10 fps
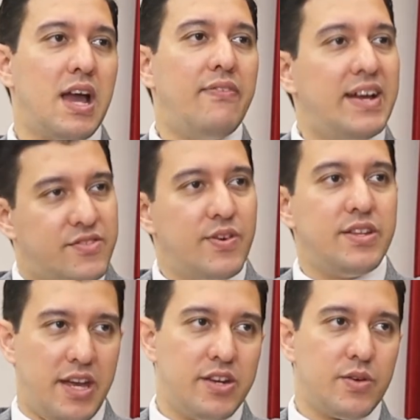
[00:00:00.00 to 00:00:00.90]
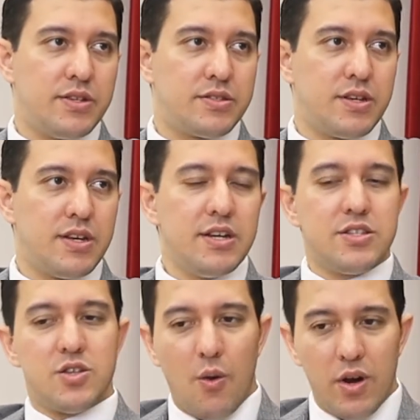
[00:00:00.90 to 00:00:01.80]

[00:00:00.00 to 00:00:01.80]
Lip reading: And that's really dangerous. So I